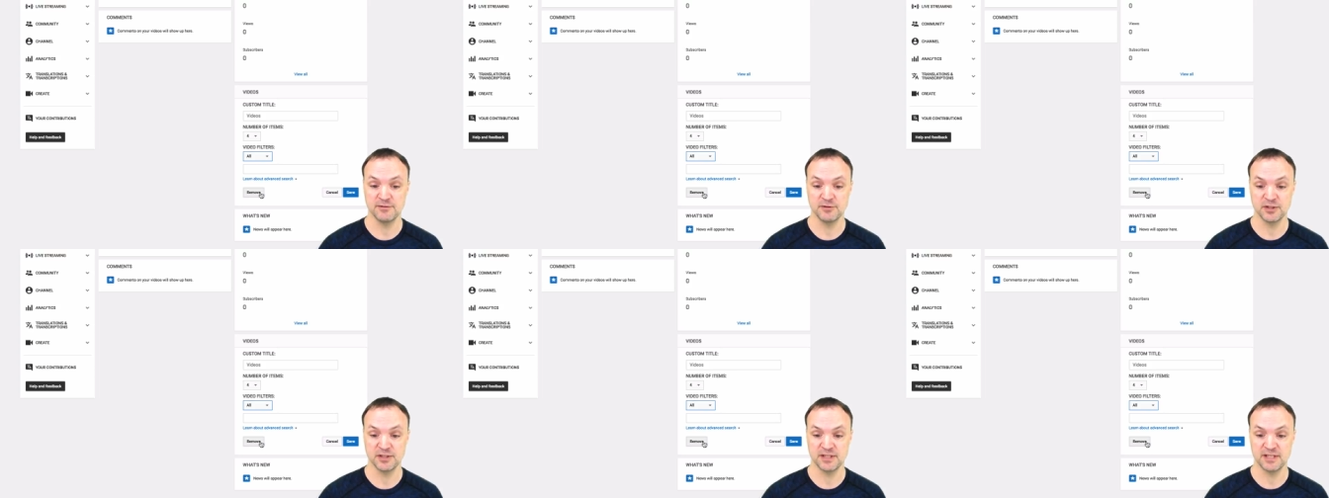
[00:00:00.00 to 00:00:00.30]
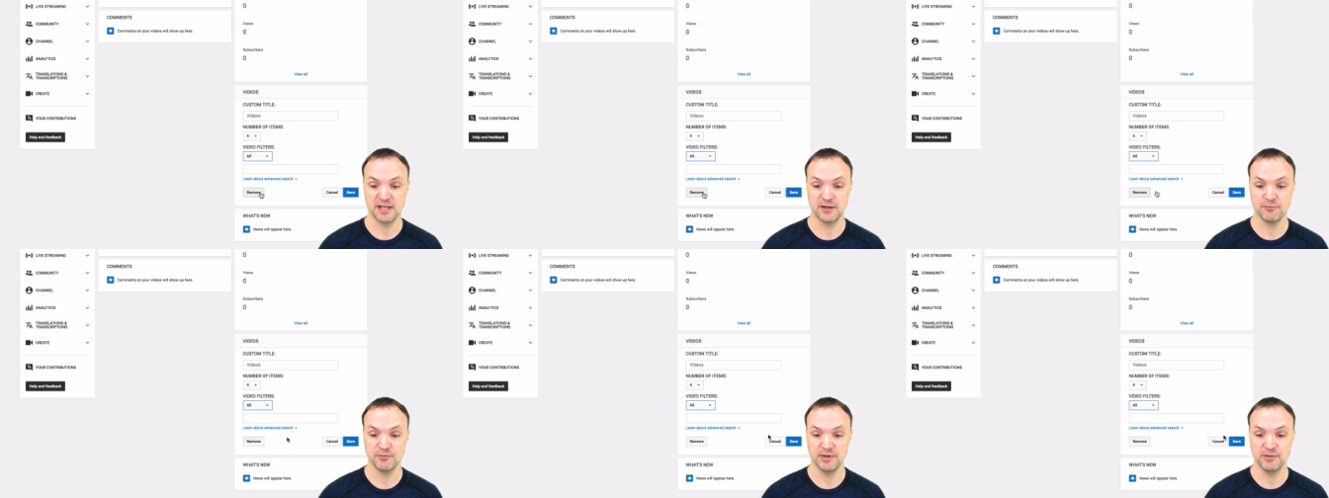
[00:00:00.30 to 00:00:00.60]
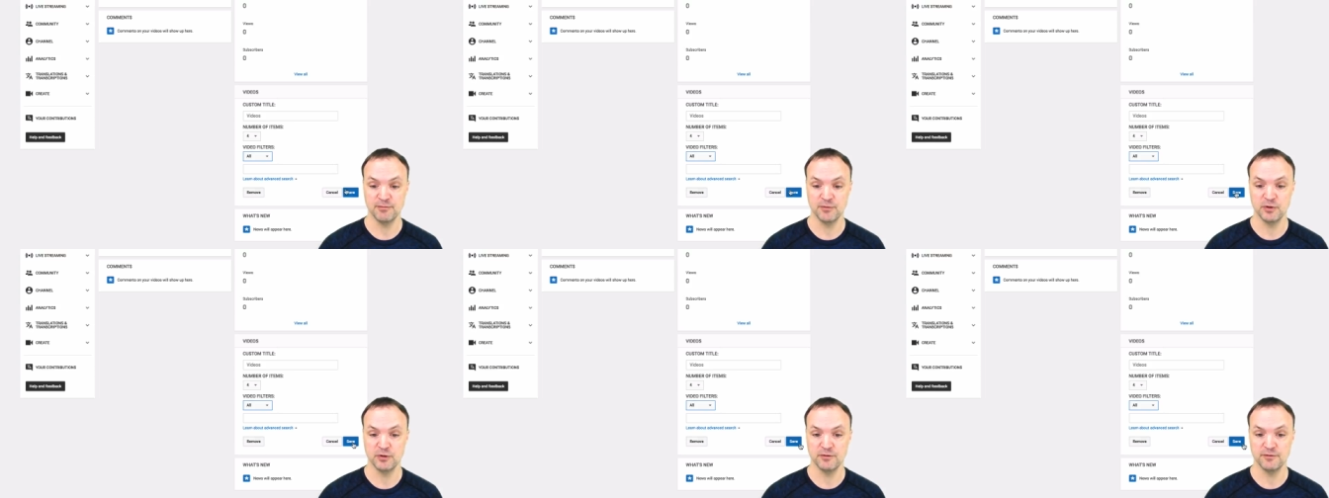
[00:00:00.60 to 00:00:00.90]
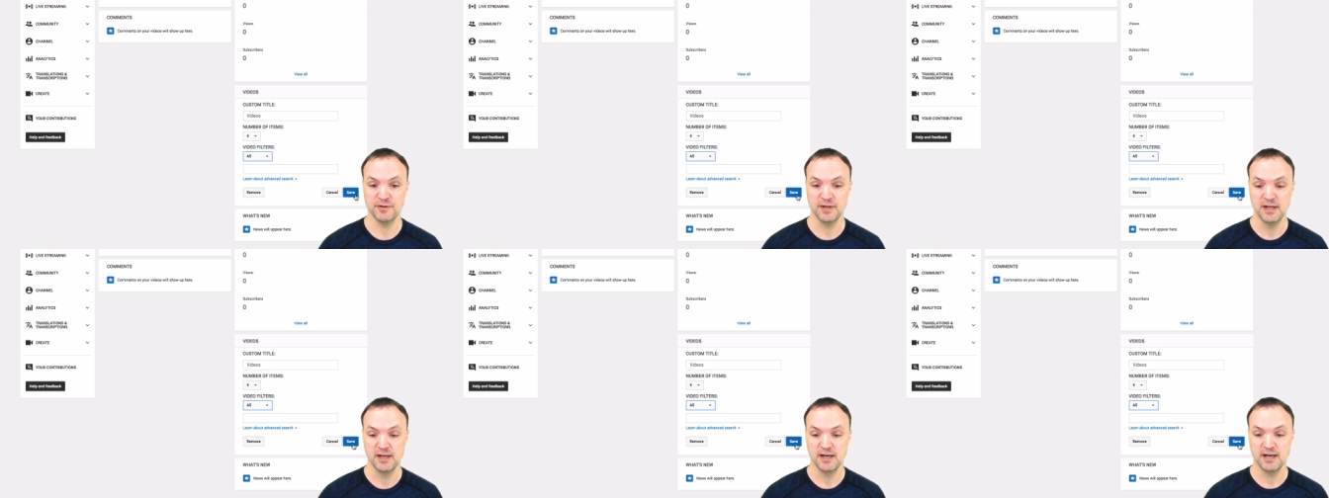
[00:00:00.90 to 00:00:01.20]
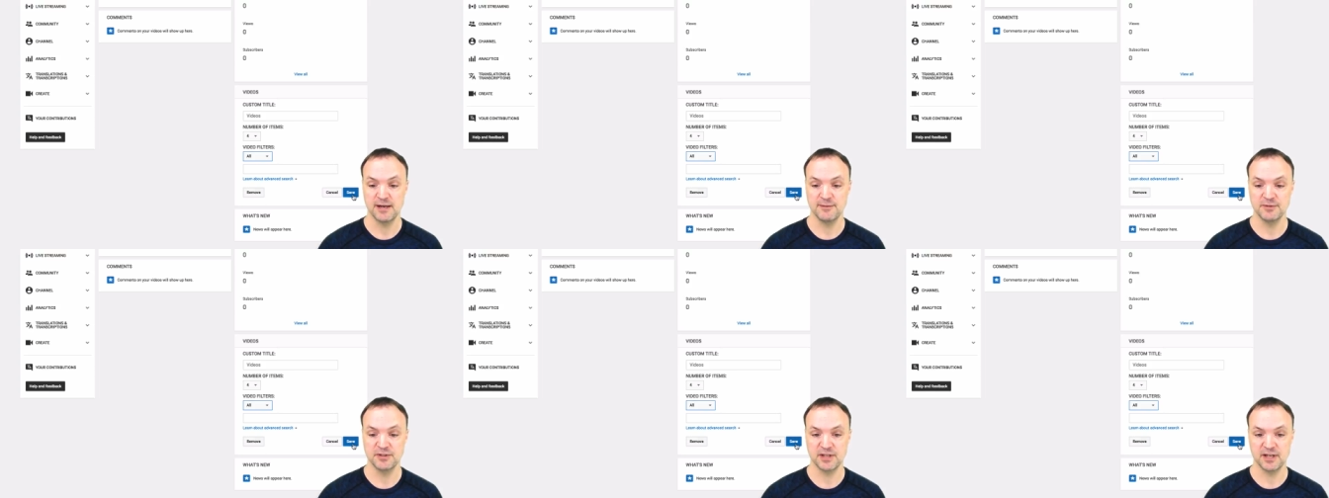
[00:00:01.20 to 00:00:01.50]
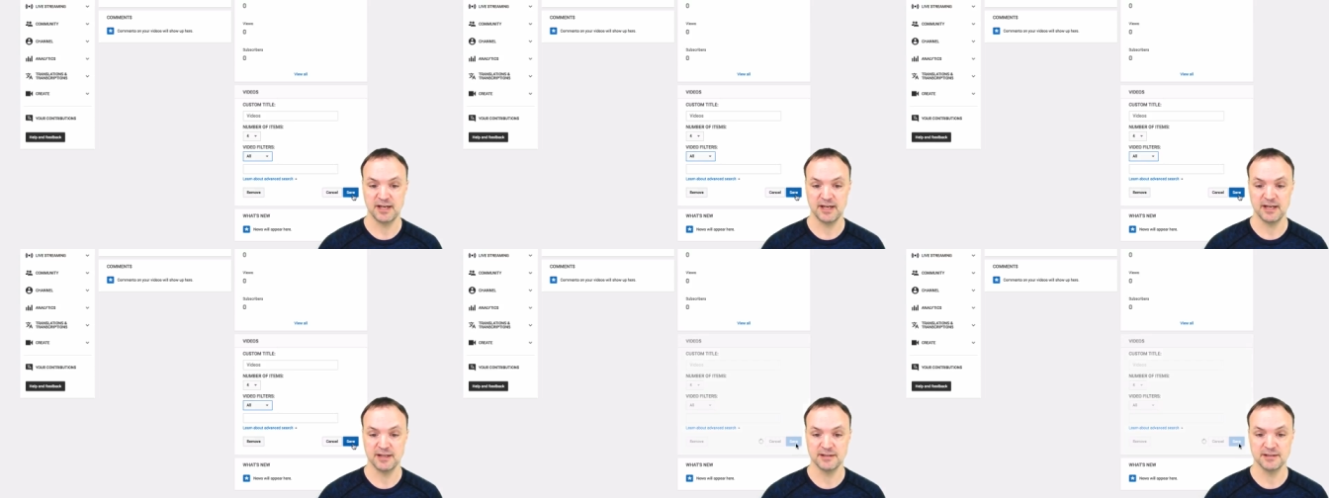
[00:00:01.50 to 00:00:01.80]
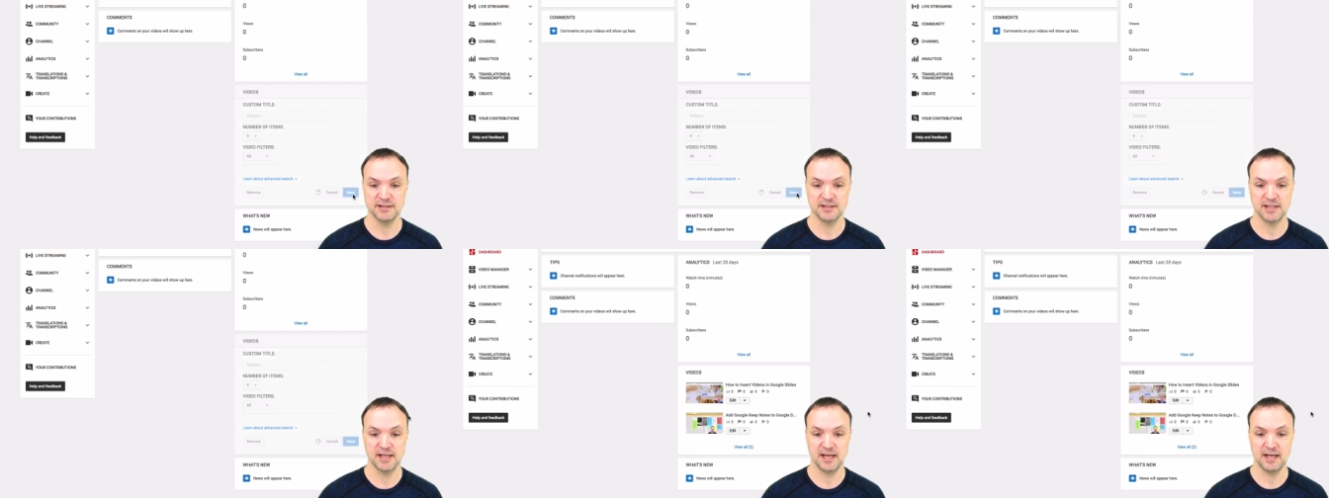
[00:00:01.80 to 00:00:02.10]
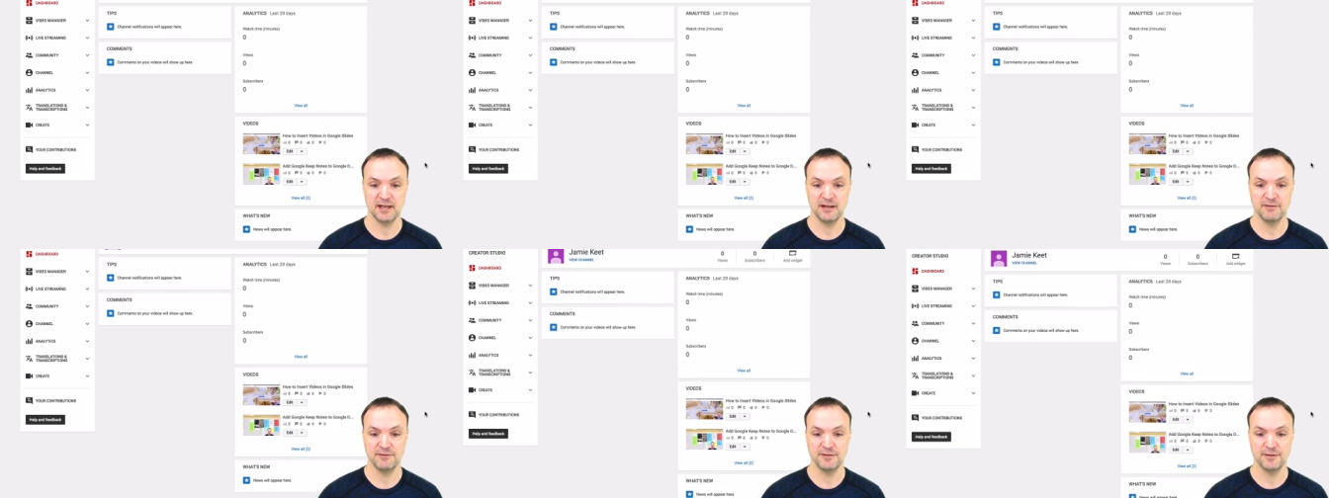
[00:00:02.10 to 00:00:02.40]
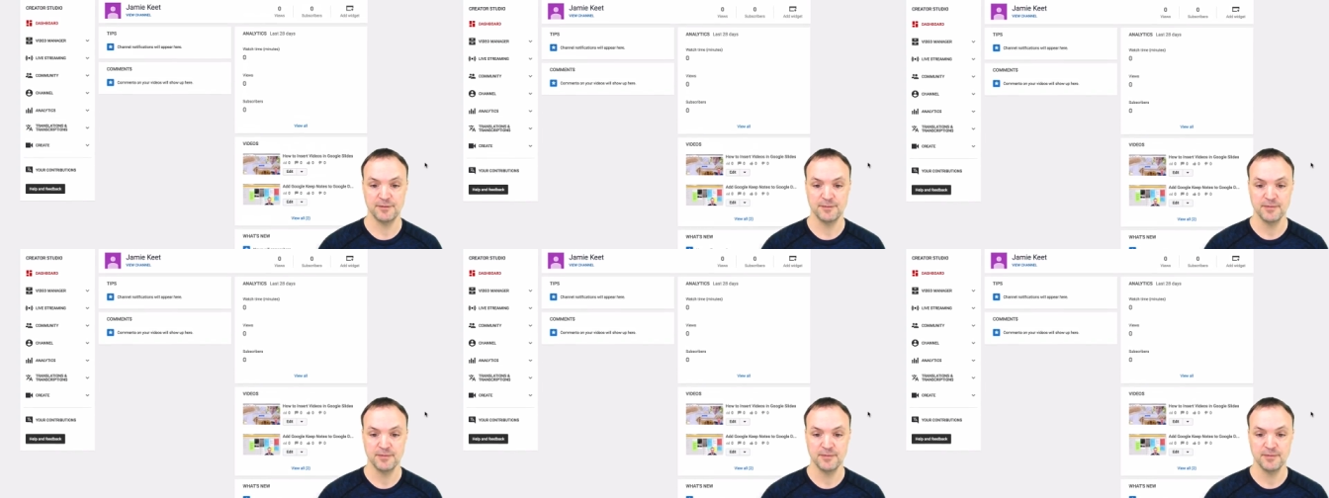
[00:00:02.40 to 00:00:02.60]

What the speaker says: Just hit remove. I'm just going to hit save,